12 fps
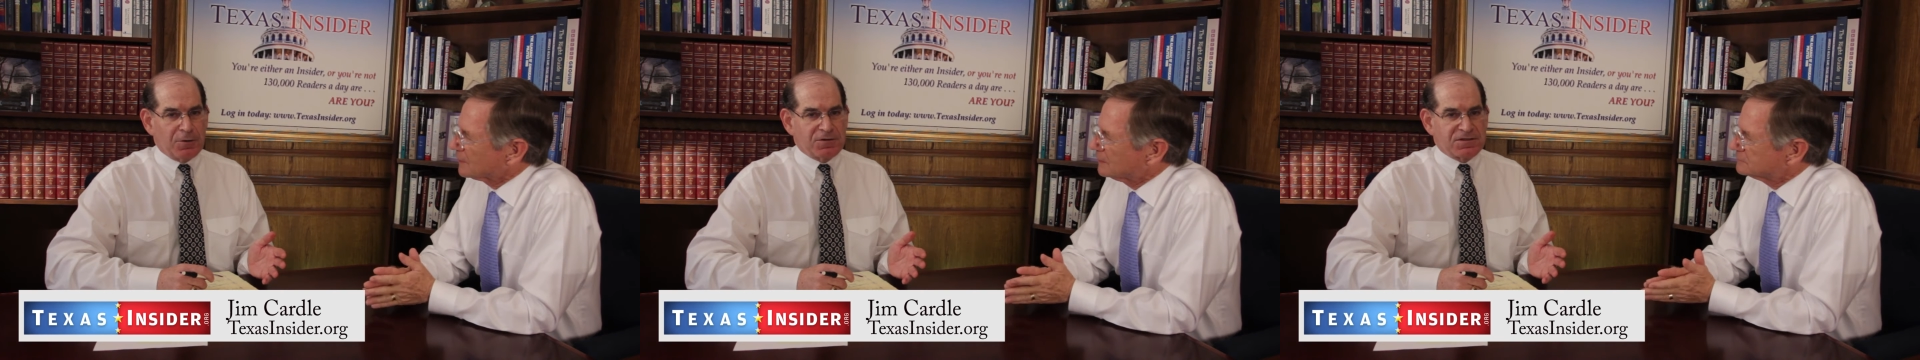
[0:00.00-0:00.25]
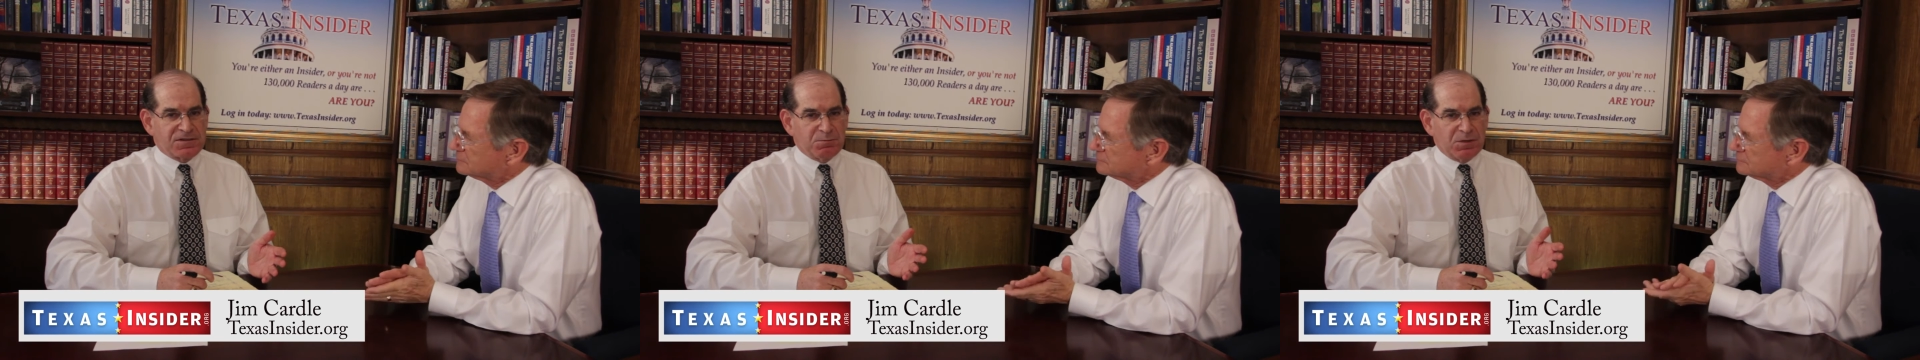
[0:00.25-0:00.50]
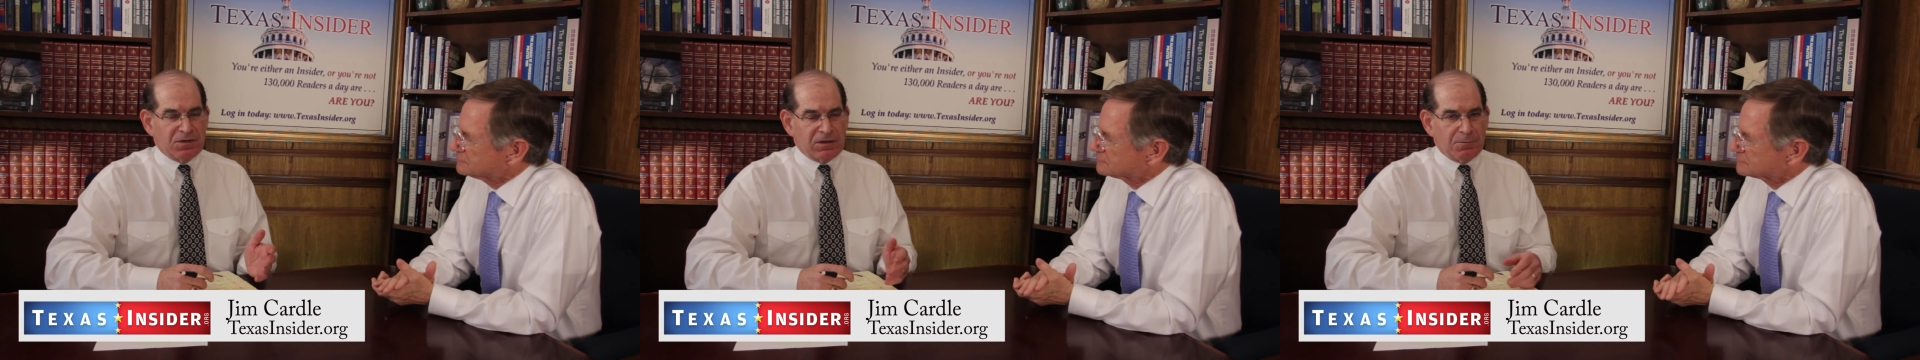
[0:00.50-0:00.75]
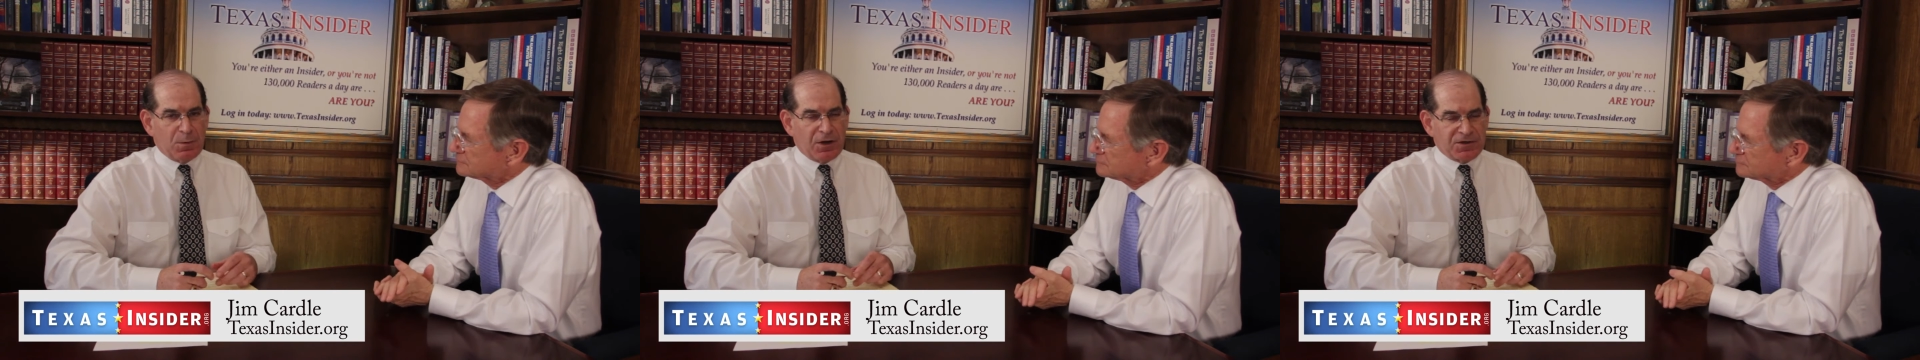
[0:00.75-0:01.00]
Speaker 1: Congressman
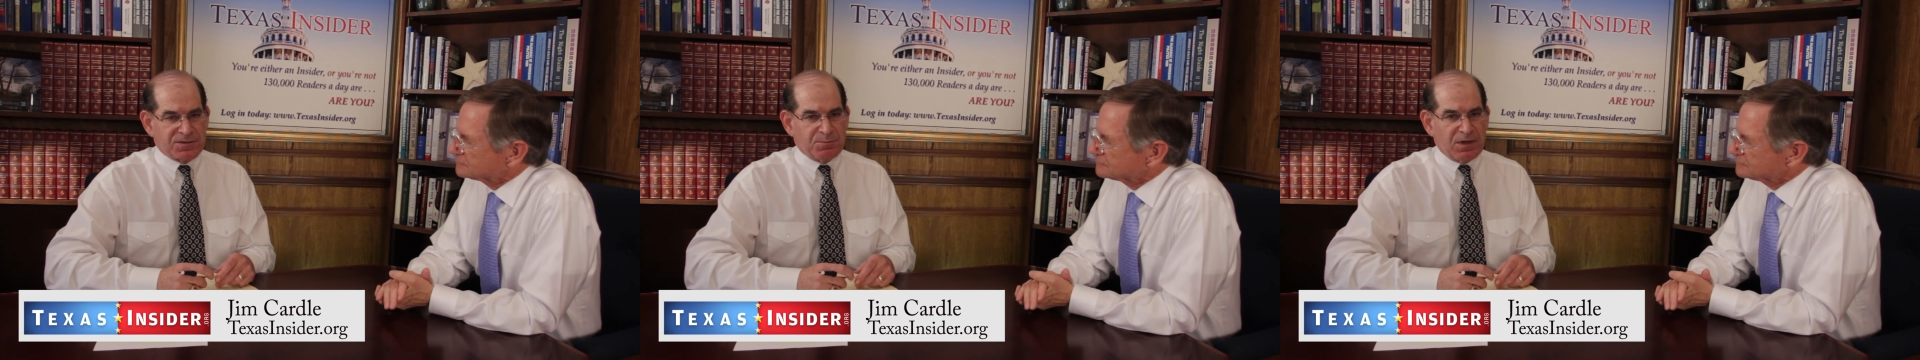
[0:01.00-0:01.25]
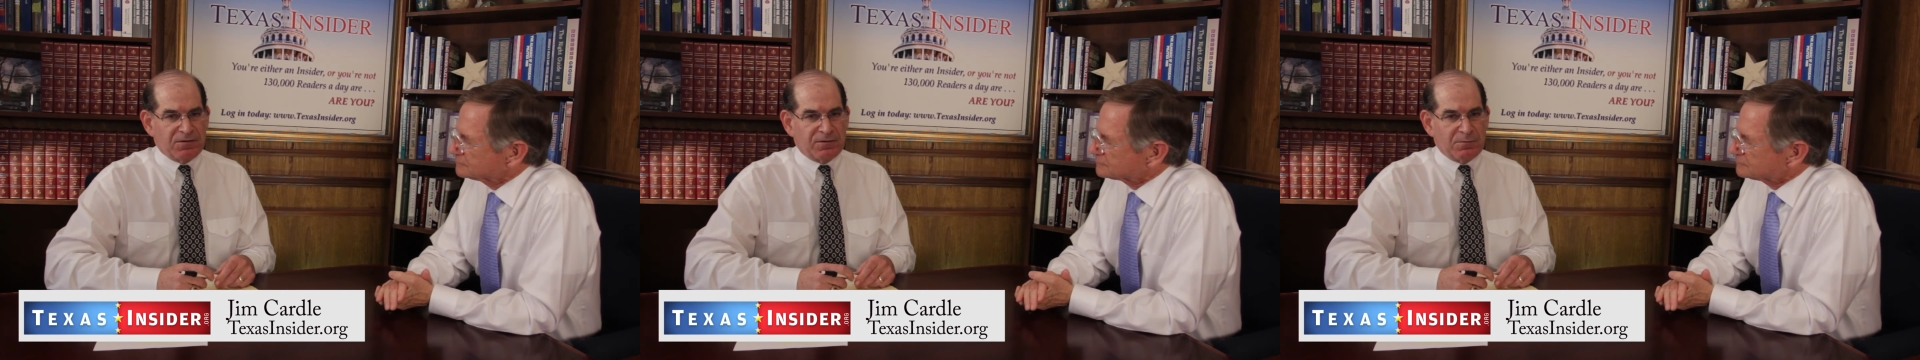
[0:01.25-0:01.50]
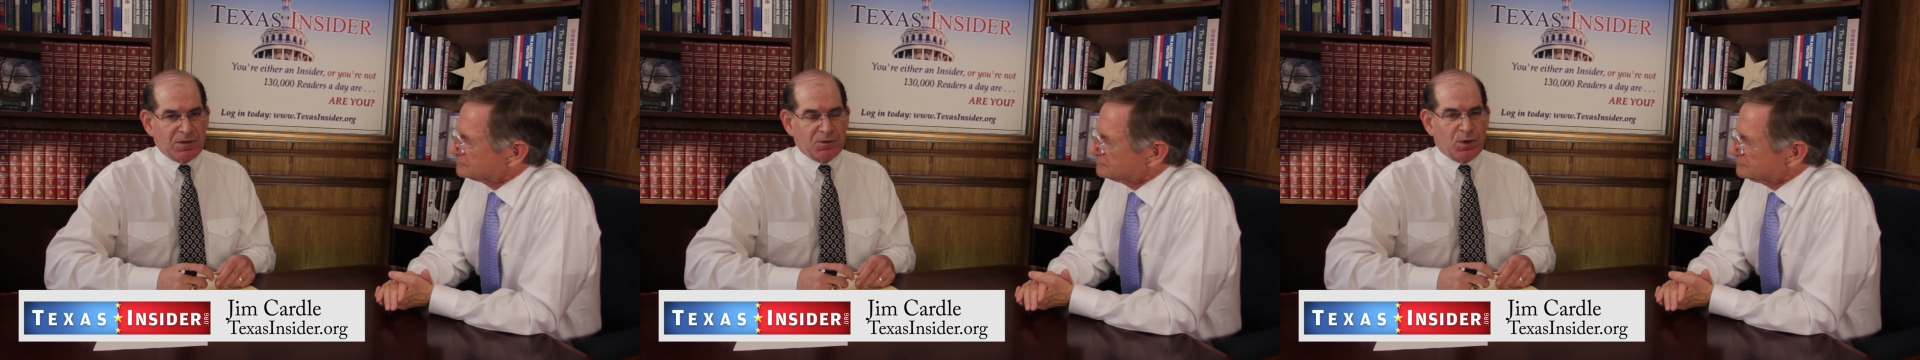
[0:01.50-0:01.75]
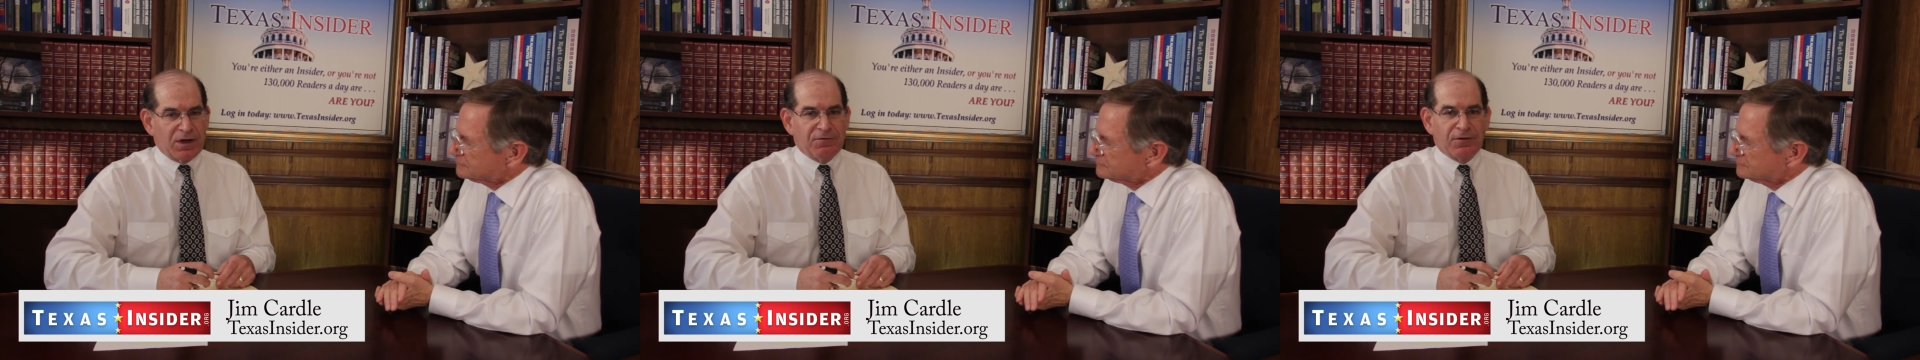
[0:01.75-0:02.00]
Lamar Smith from the
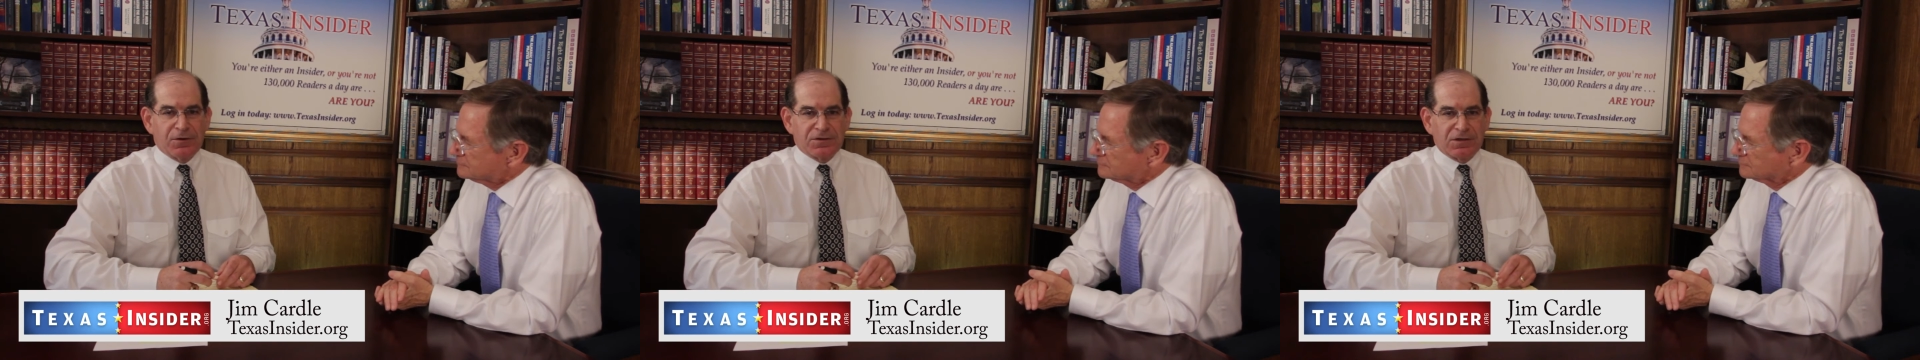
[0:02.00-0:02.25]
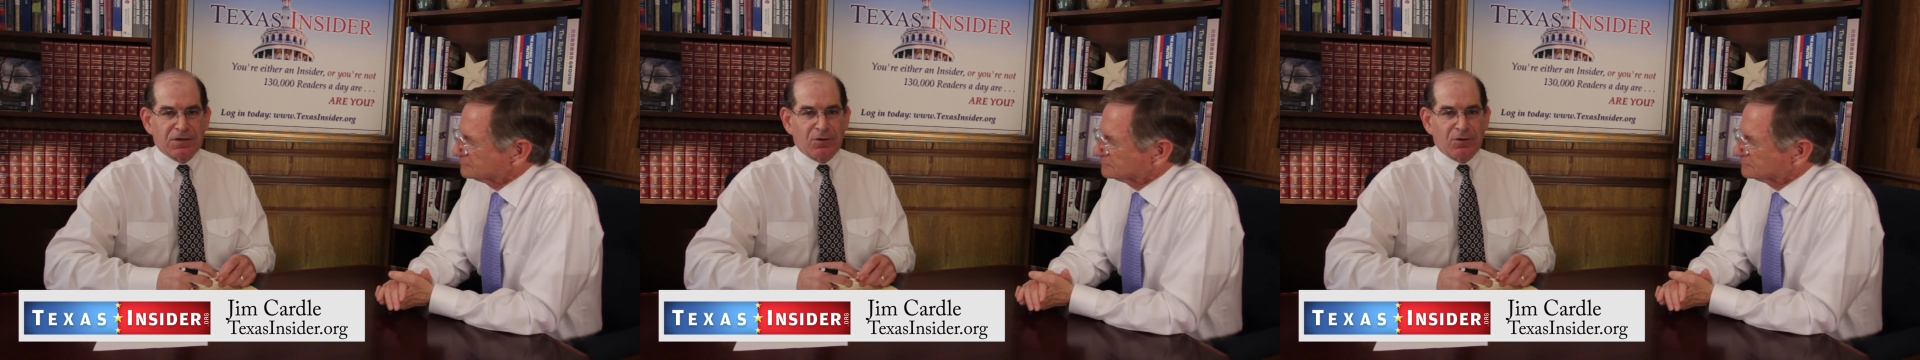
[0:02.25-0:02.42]
twenty-first